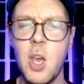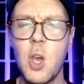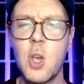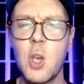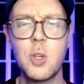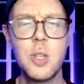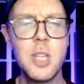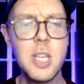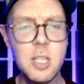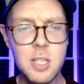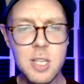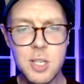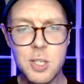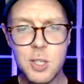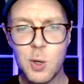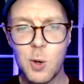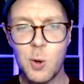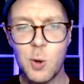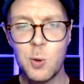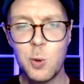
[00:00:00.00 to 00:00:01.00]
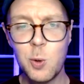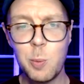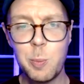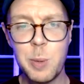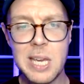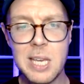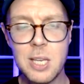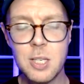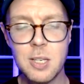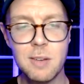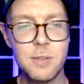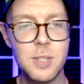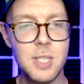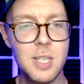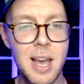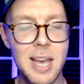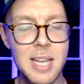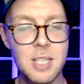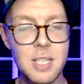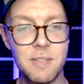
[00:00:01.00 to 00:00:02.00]
So this is a cool piece of
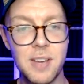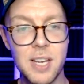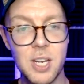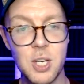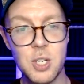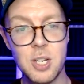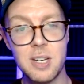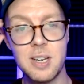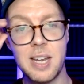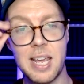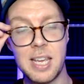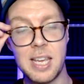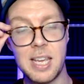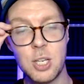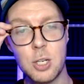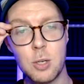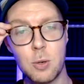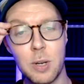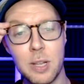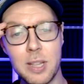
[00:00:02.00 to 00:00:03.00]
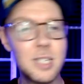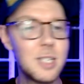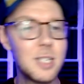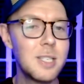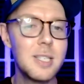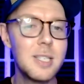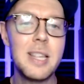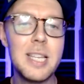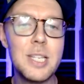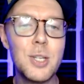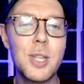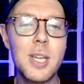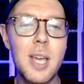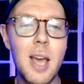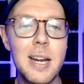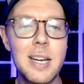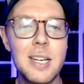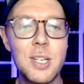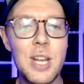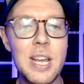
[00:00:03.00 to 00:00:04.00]
science fiction history. These are the
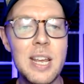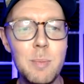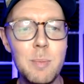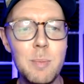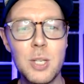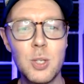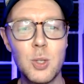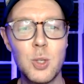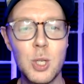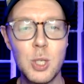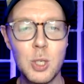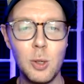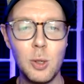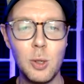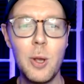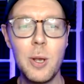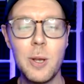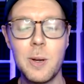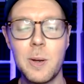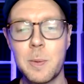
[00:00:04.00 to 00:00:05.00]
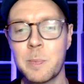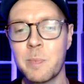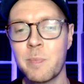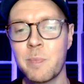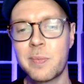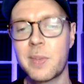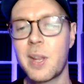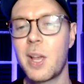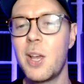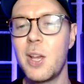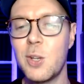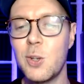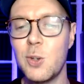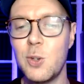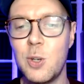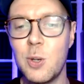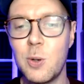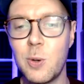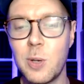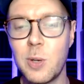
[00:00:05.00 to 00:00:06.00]
kind of tidbits that you learn
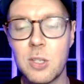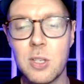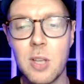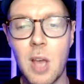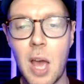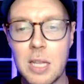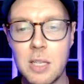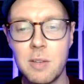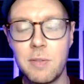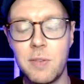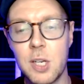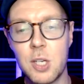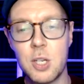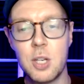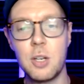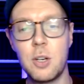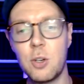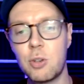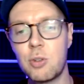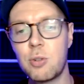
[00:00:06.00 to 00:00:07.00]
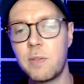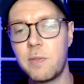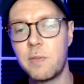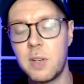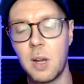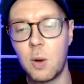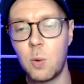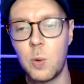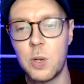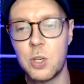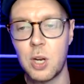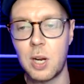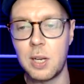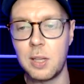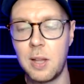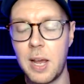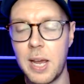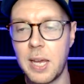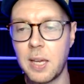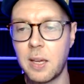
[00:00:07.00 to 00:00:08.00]
doing science fiction trivia, which I
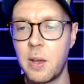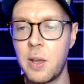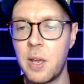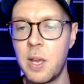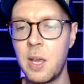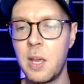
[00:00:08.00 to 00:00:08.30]
like.